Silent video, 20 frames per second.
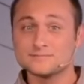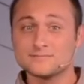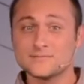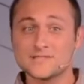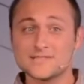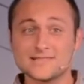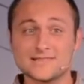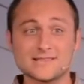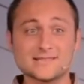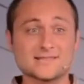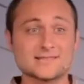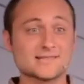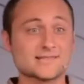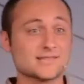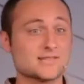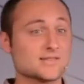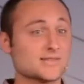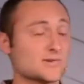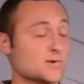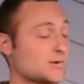See, this is
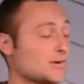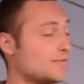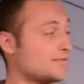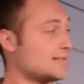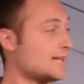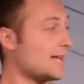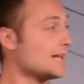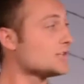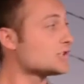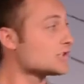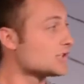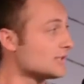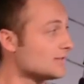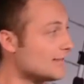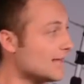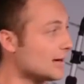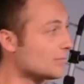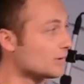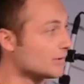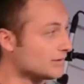the sort of tension
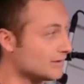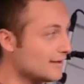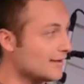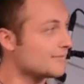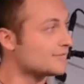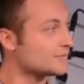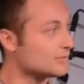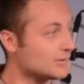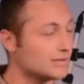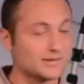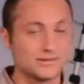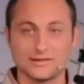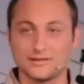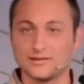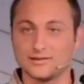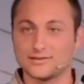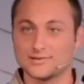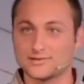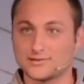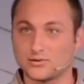that we're left with in
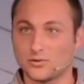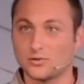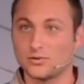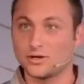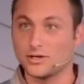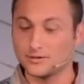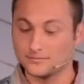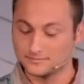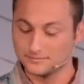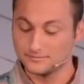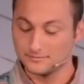the story.